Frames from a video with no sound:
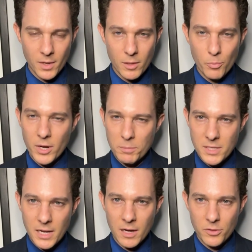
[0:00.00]
The prenup
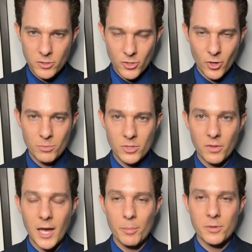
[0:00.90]
set out the terms of the
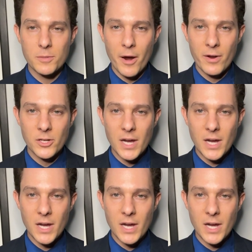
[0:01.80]
couple's marriage